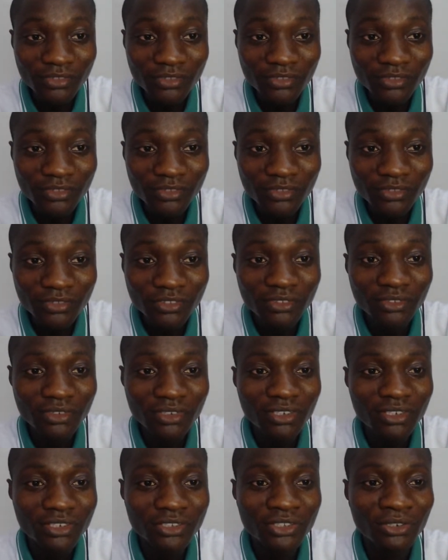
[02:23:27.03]
So,
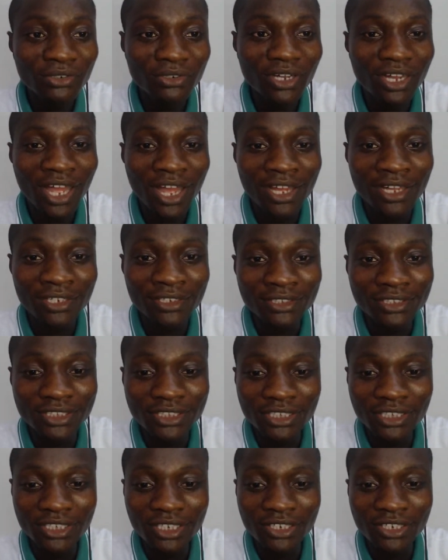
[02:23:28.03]
and the
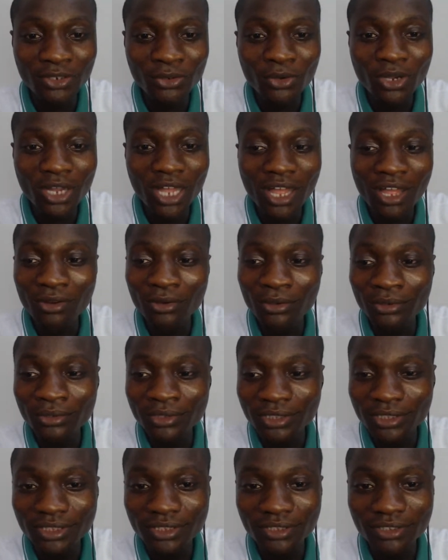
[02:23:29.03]
local host,
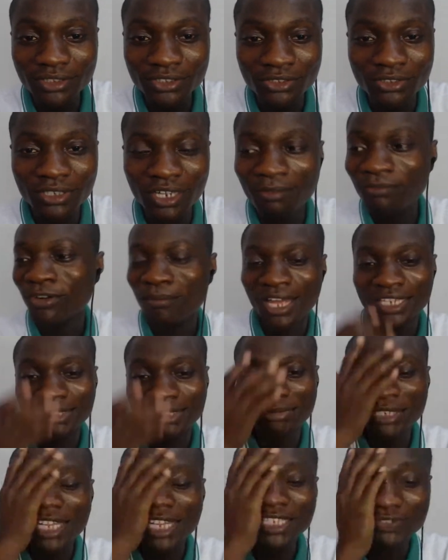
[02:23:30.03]
from my
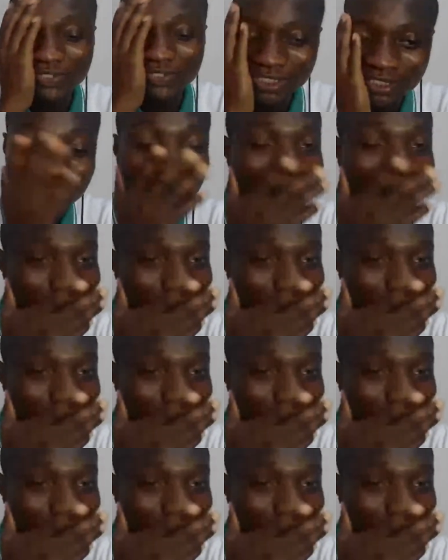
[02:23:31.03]
experience with it,